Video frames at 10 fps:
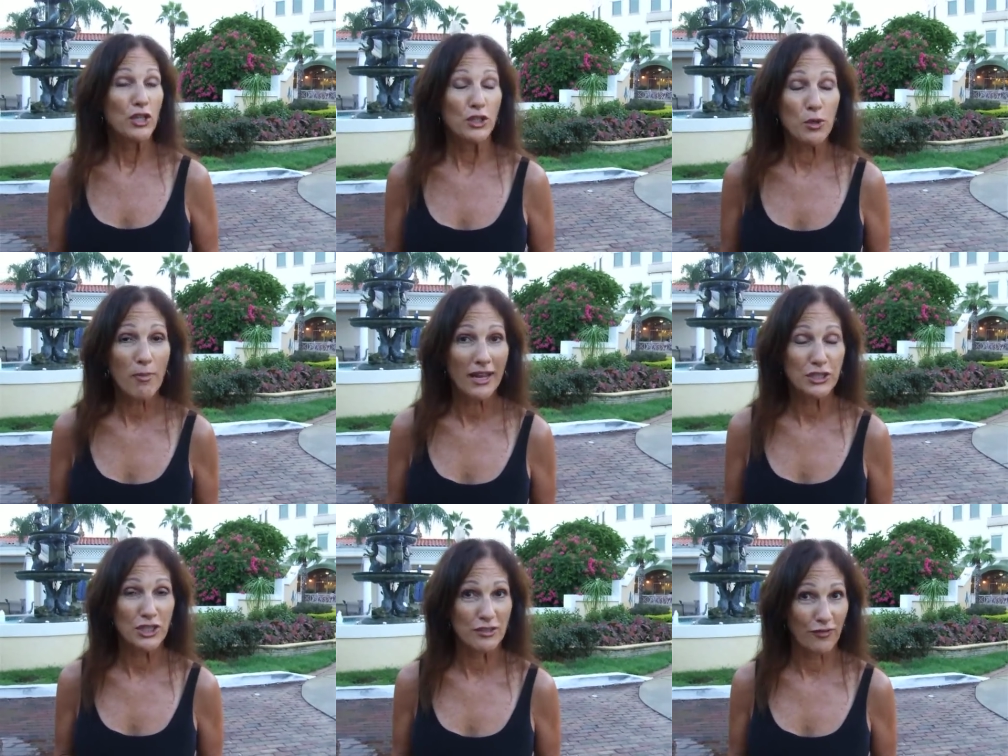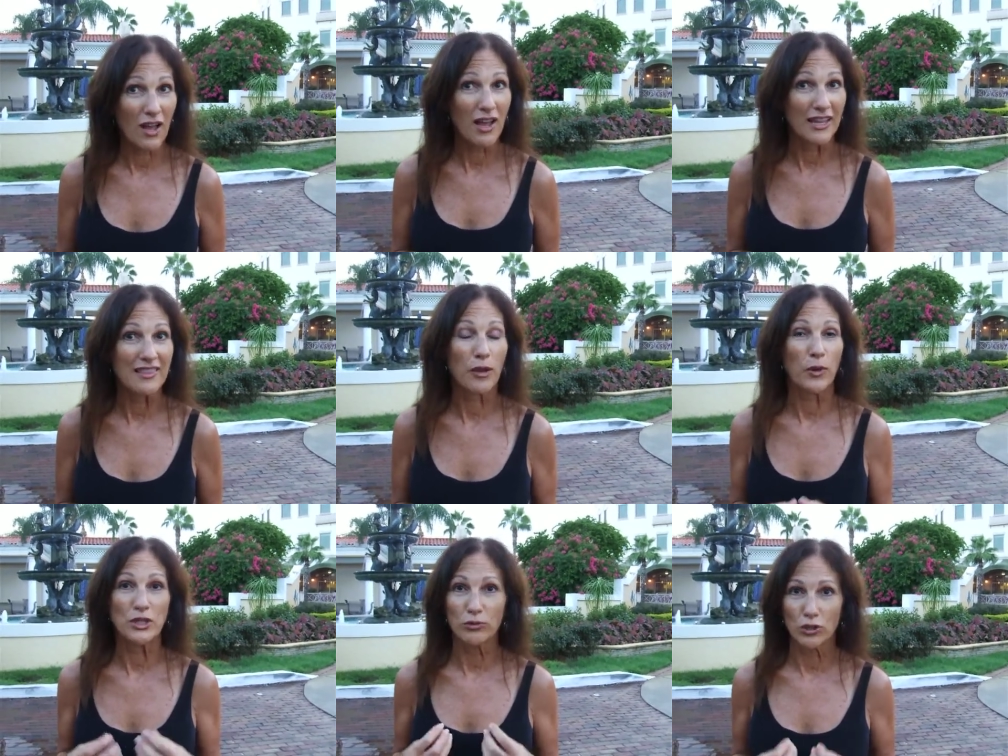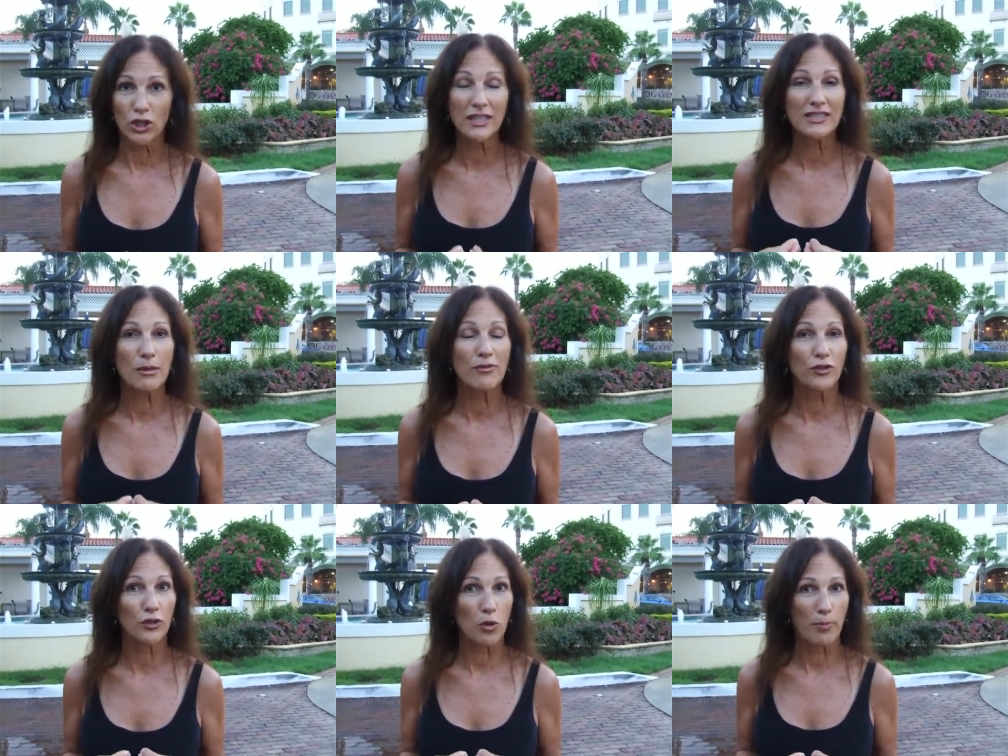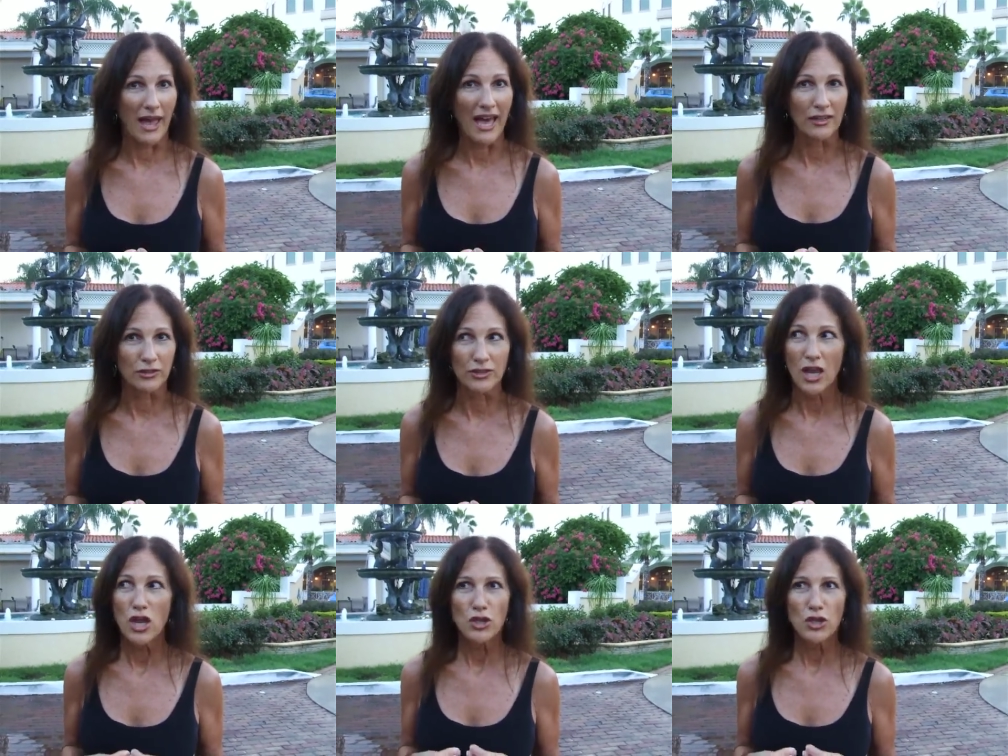You might just find that when you look at some of your own patterns,